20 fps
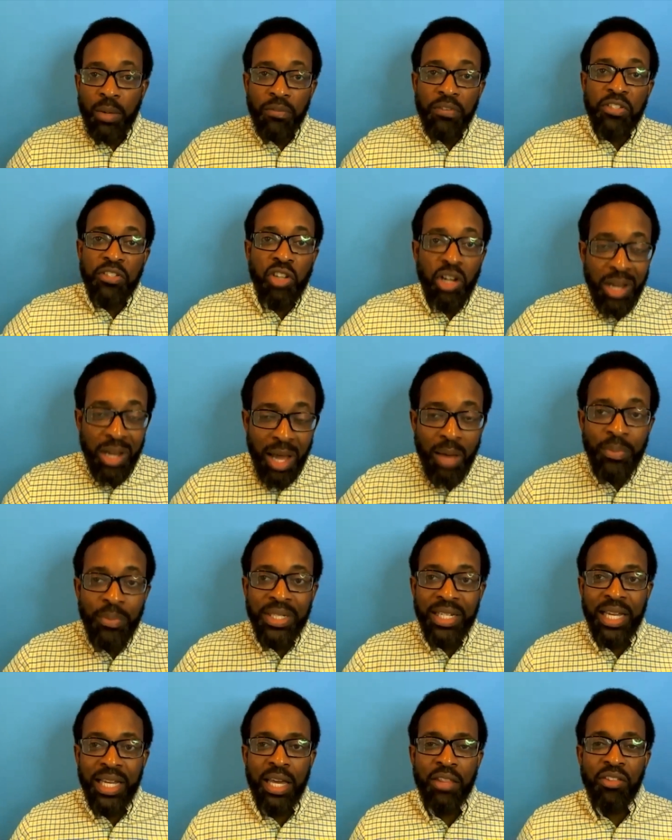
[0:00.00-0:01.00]
of us are coming
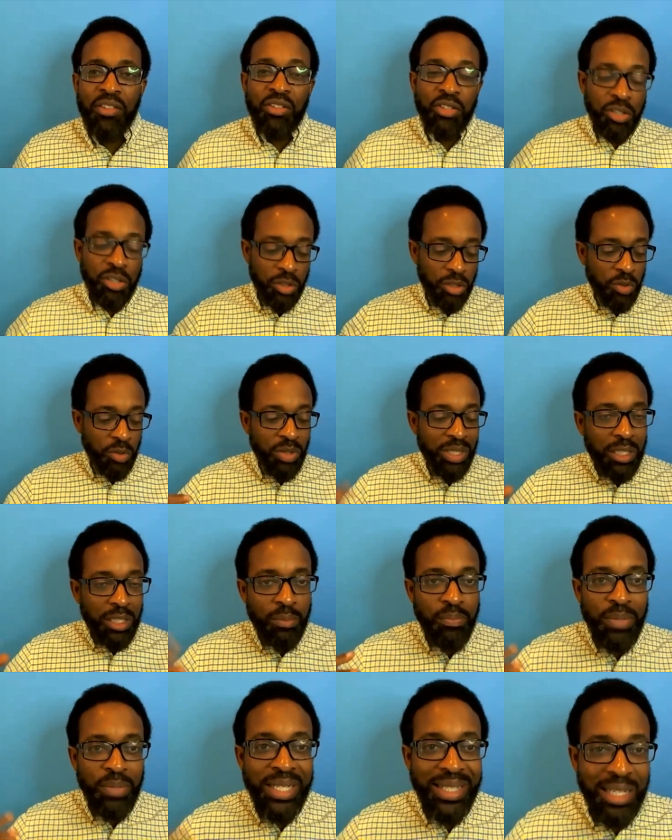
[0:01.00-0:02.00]
together to do a
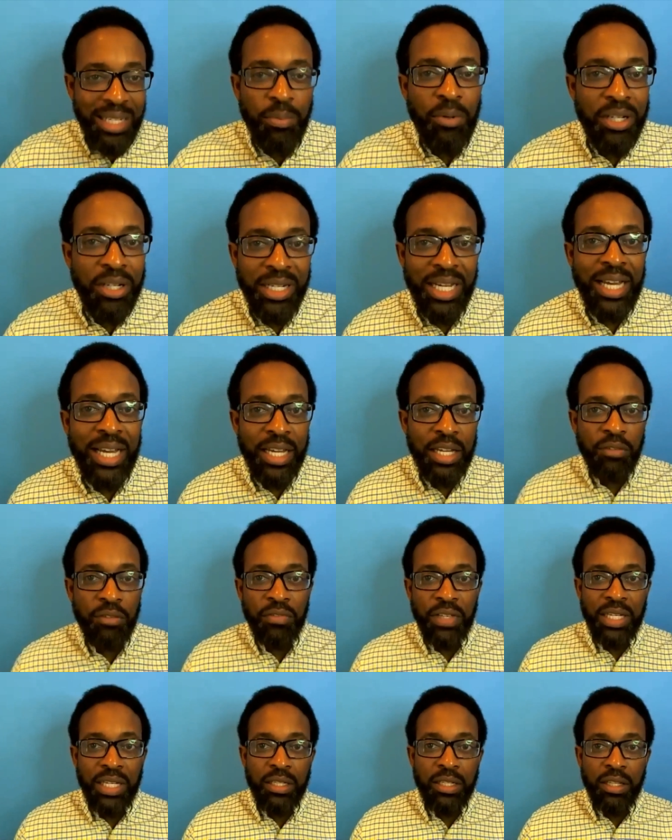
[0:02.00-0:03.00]
little bit deeper
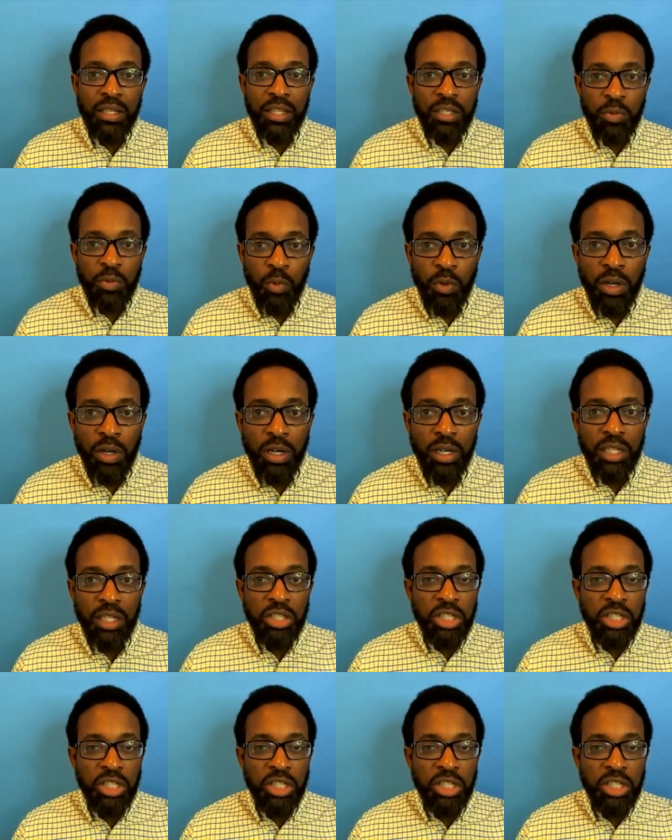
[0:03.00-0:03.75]
dive into this work,